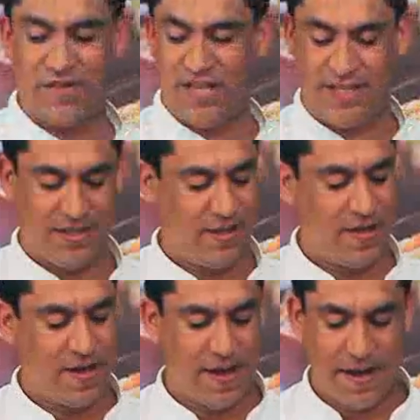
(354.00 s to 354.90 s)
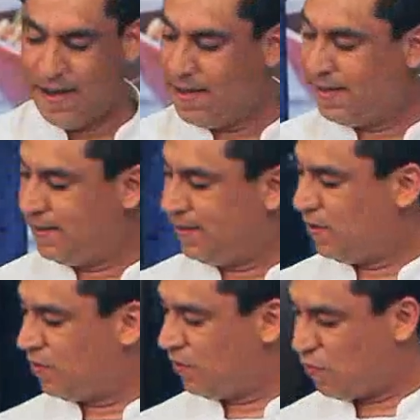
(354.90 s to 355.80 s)
for this.
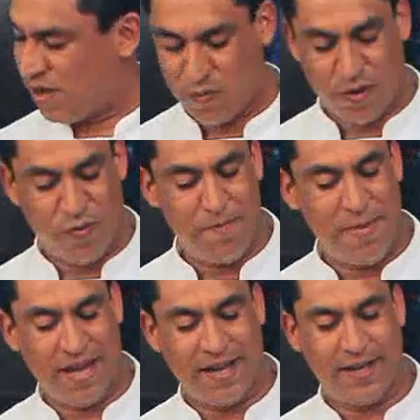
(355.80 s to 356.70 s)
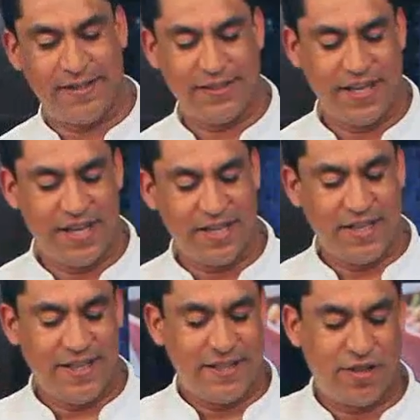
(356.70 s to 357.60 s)
What will we make?
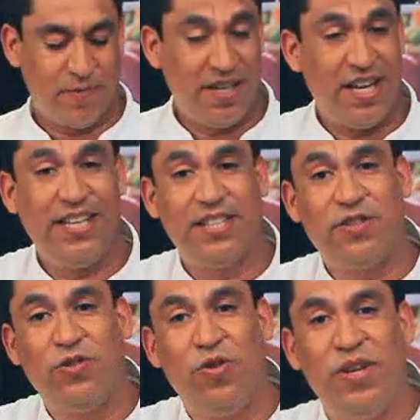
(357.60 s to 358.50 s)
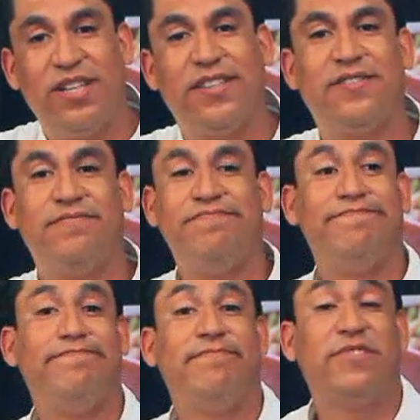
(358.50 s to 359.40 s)
Something like this could go with
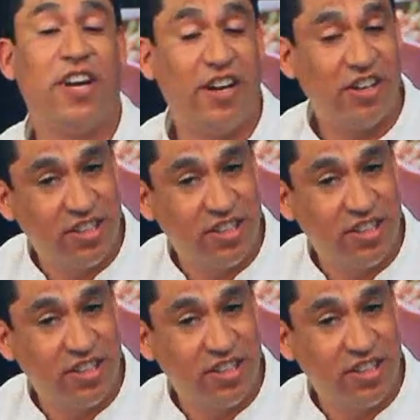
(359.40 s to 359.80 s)
tartar